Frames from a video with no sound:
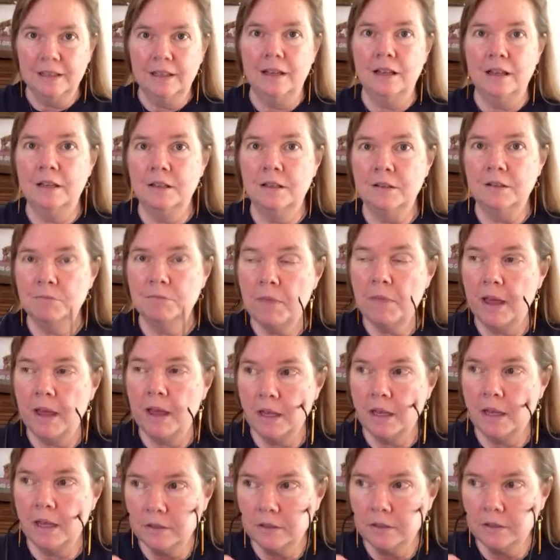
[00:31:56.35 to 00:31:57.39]
Had a
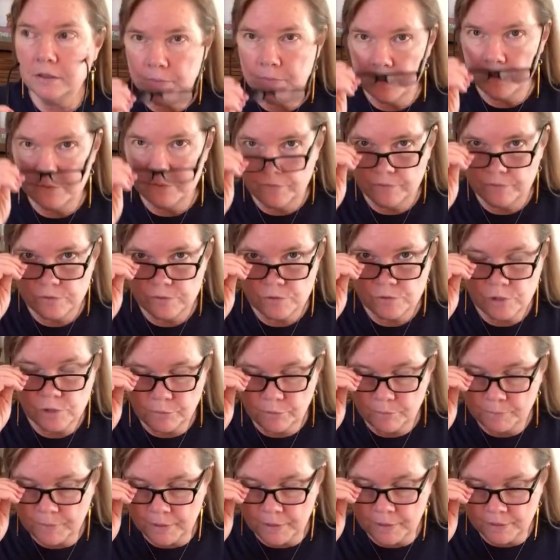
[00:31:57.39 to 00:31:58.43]
little bit of
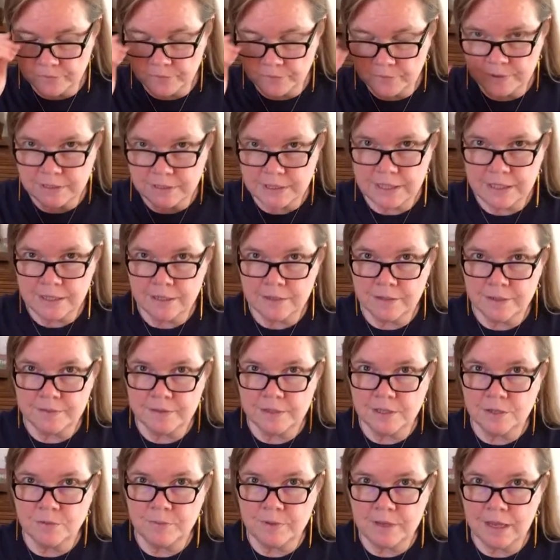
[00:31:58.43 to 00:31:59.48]
trouble buffering here. I
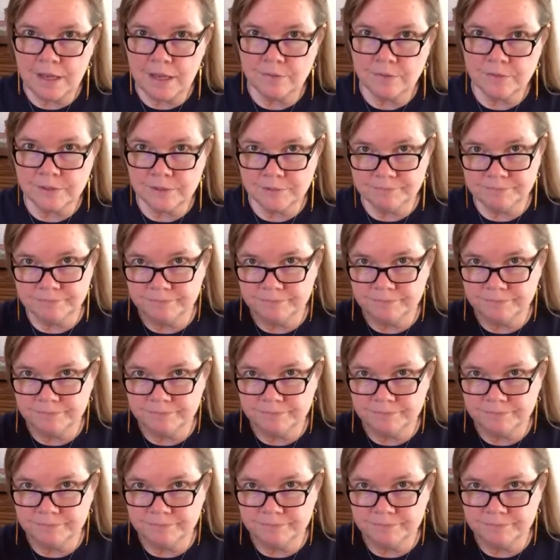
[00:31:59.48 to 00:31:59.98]
think we have a